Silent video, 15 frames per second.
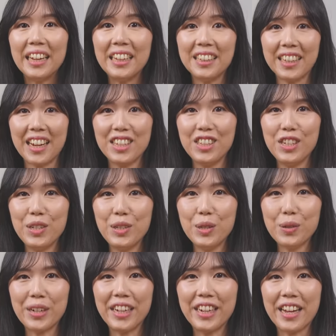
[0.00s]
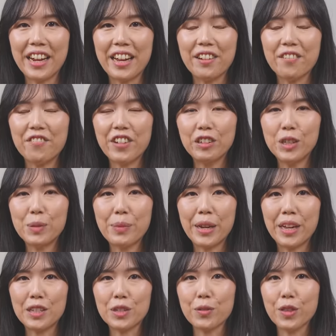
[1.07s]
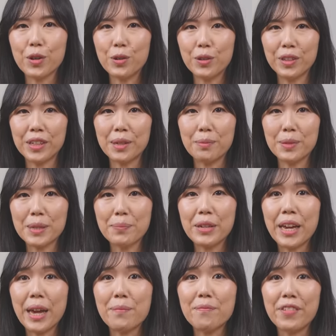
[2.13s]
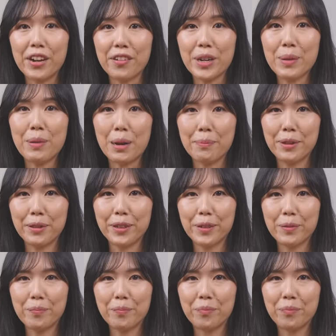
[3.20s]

In 1929, fountain pens with gold nibs became very popular.